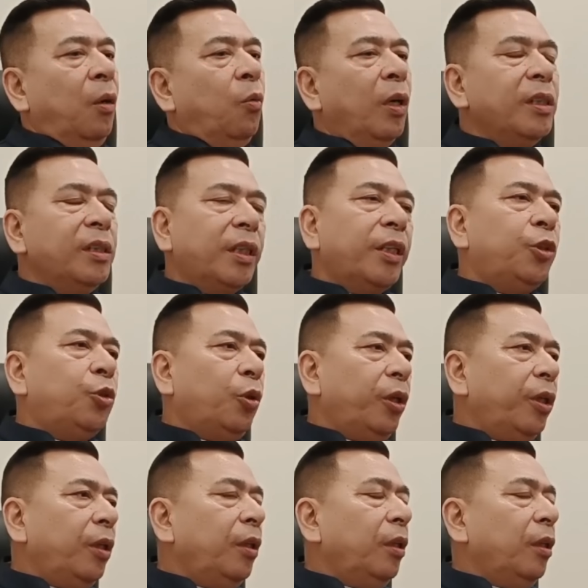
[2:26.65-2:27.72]
Once I
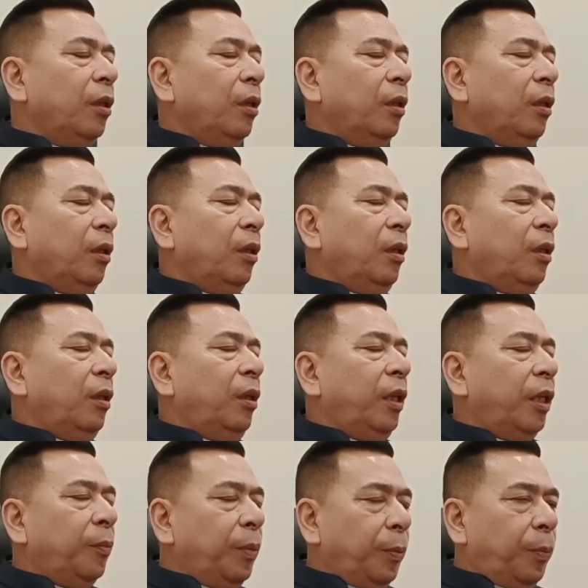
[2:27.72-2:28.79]
join the
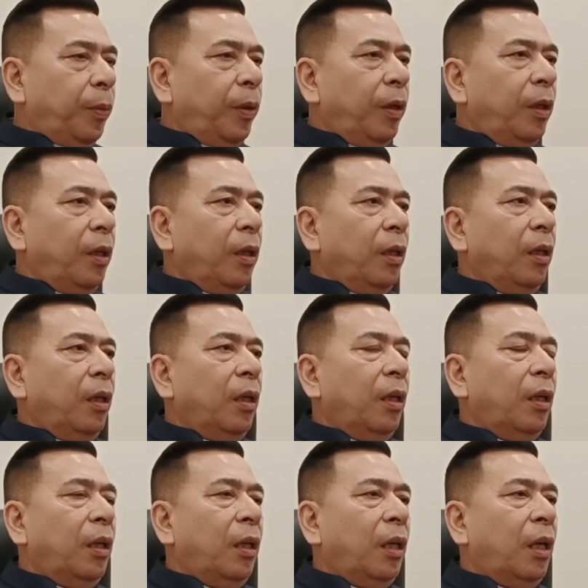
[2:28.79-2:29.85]
NPP,
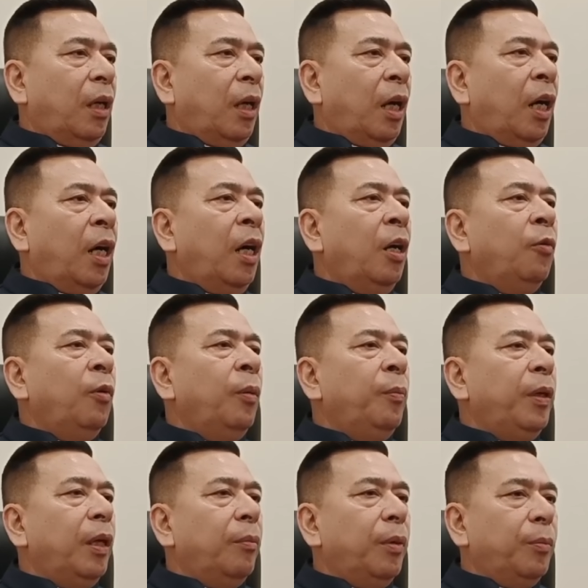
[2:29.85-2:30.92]
I will
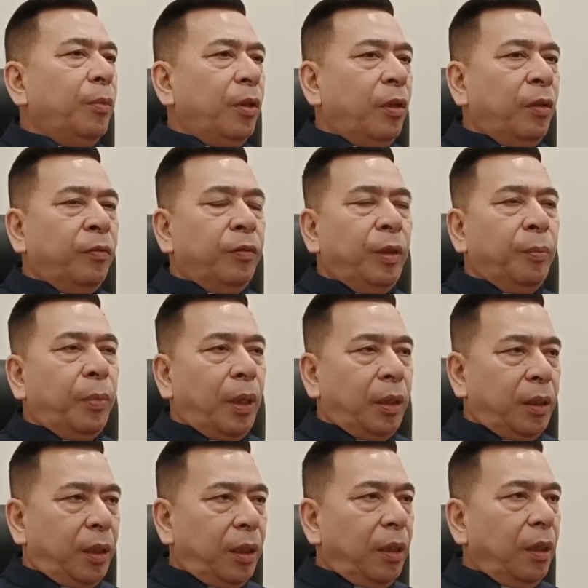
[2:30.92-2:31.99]
be a member of the
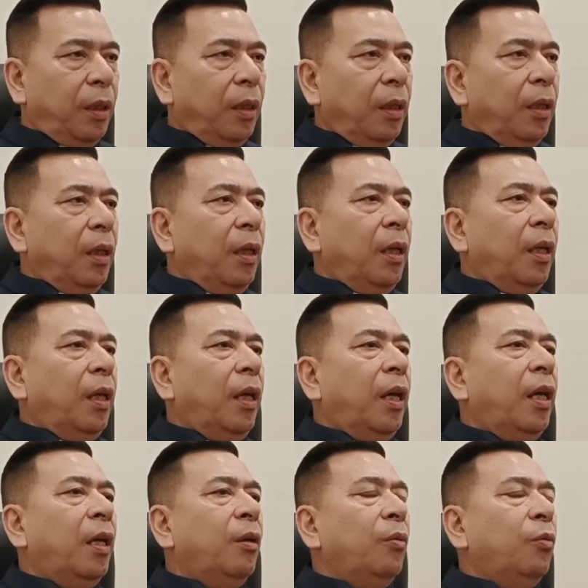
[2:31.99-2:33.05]
party,
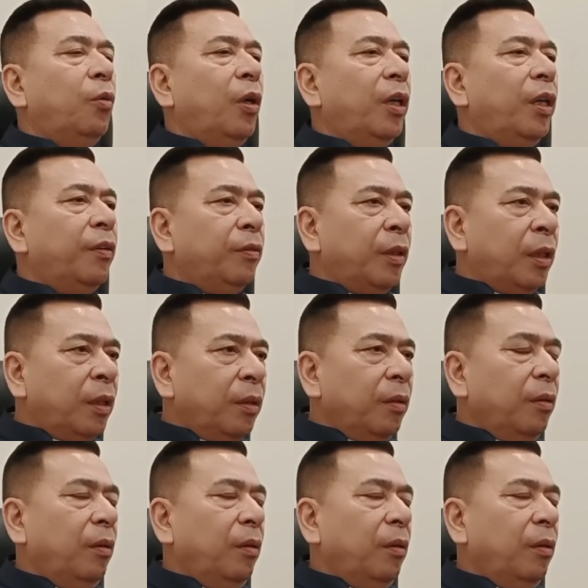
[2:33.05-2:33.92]
and whatever